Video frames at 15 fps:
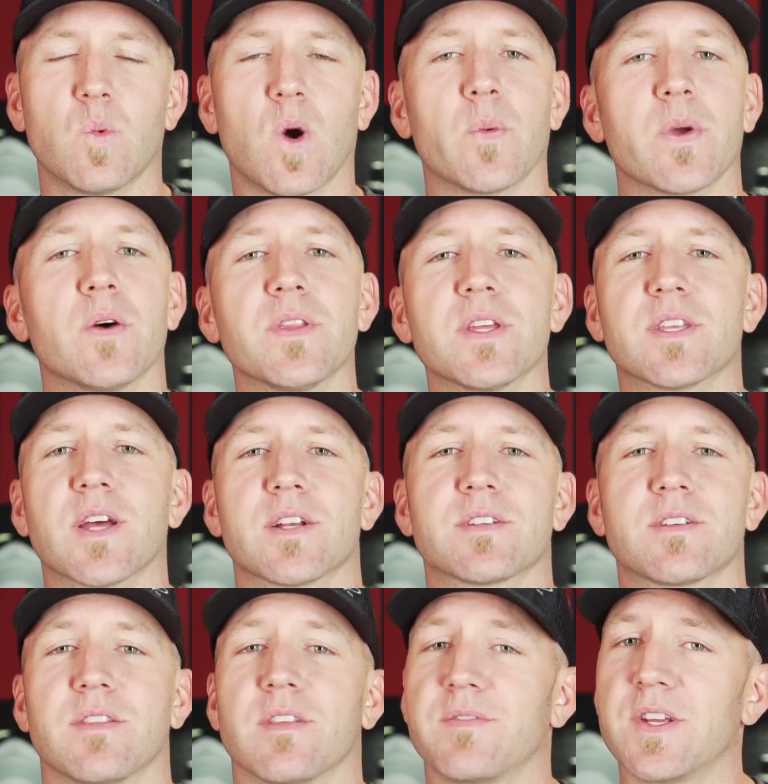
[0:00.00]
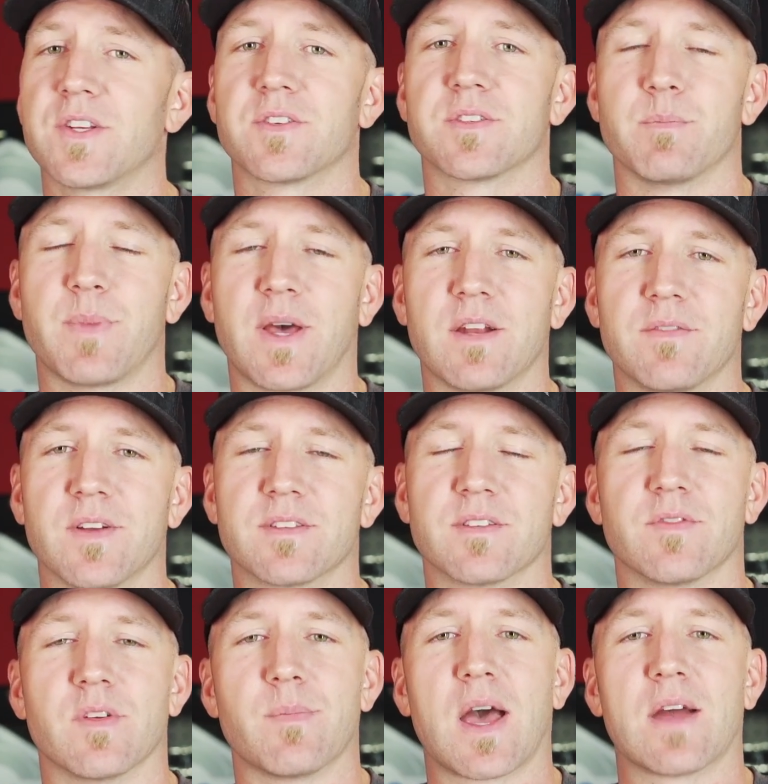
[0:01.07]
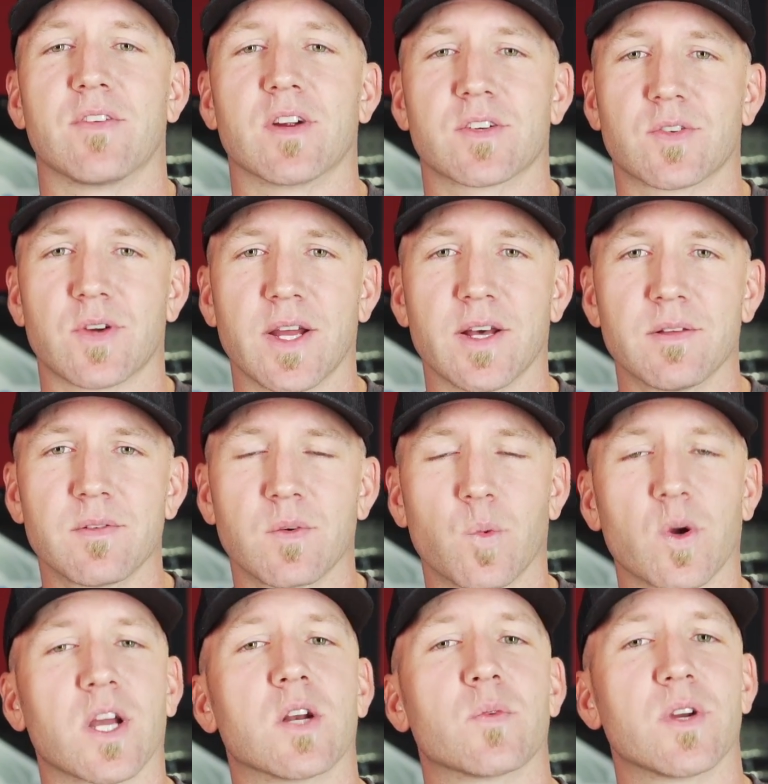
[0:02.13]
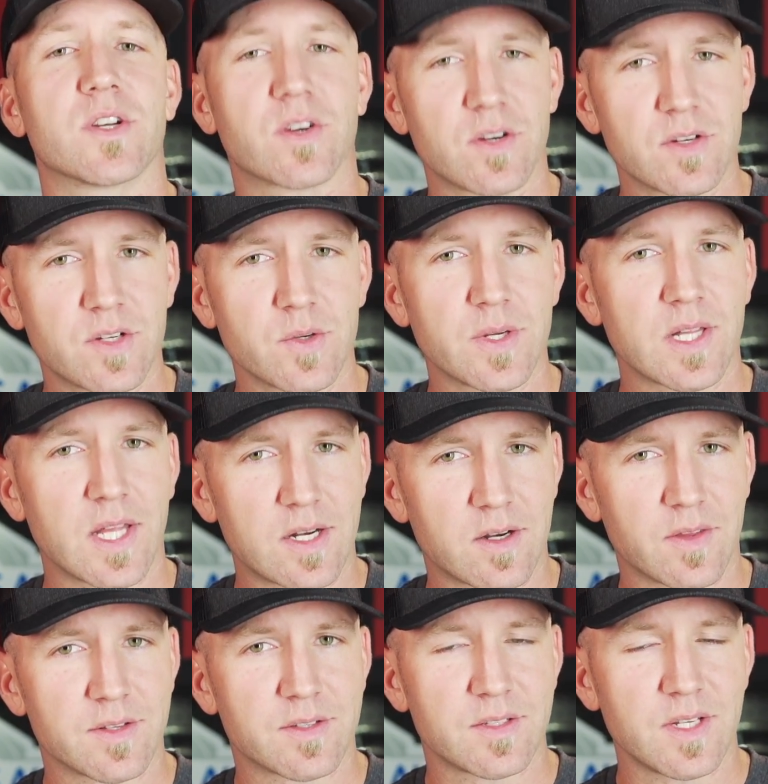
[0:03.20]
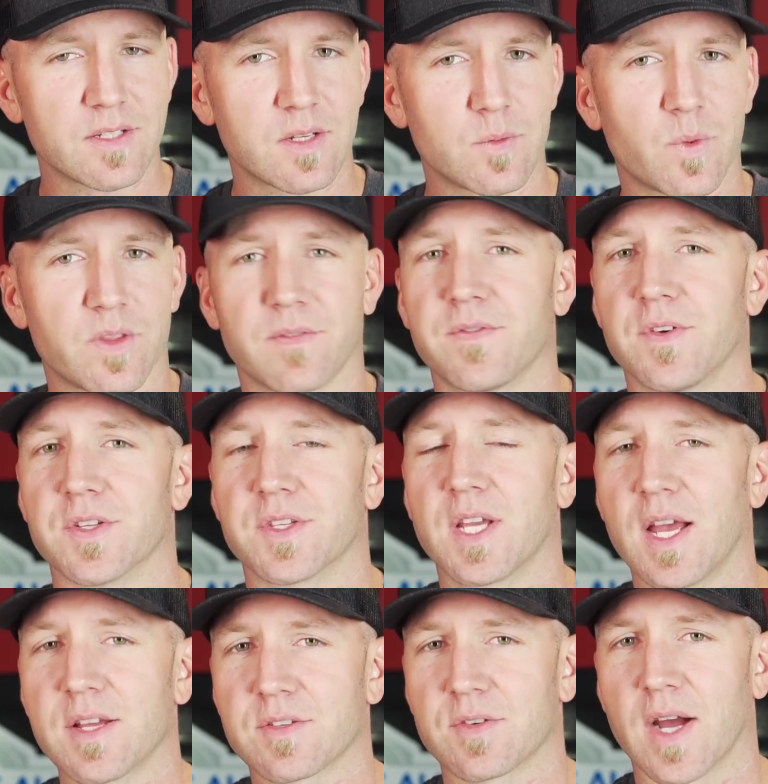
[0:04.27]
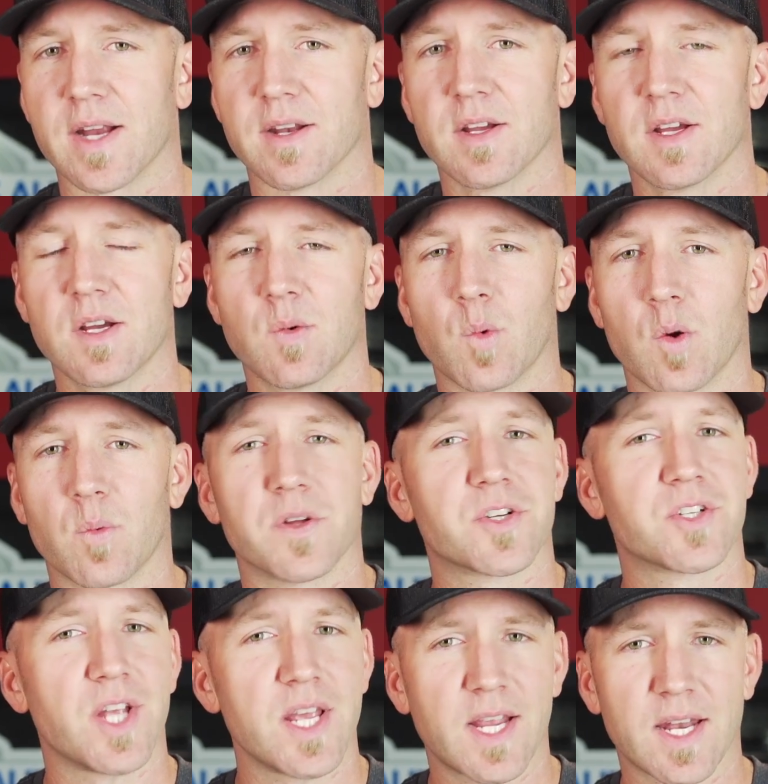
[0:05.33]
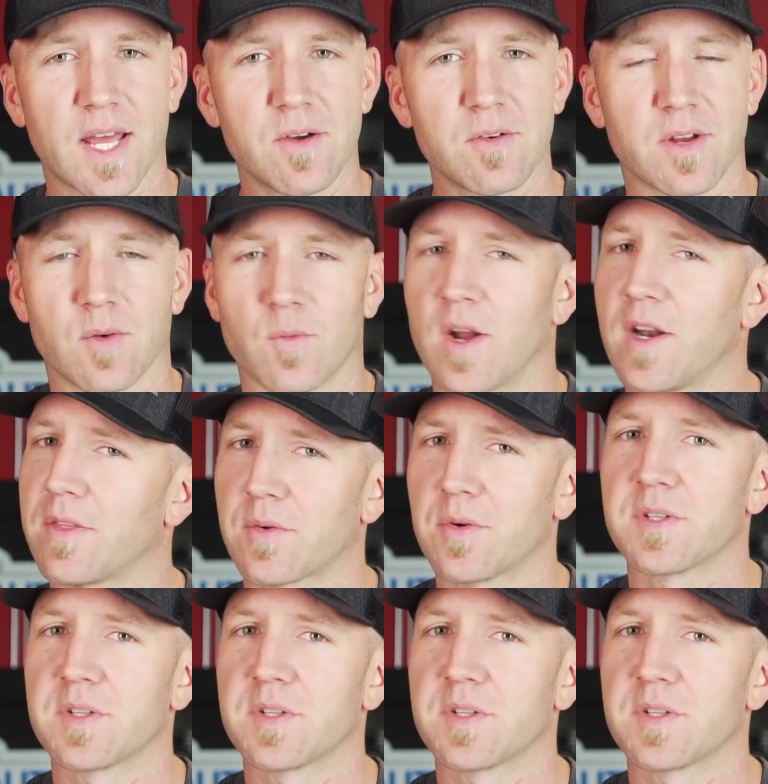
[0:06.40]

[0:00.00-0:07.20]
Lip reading: While we only touched on the features and benefits of the Maverick Trail, we're going to return to it later this season with a full test ride, where we'll shake it out and run it through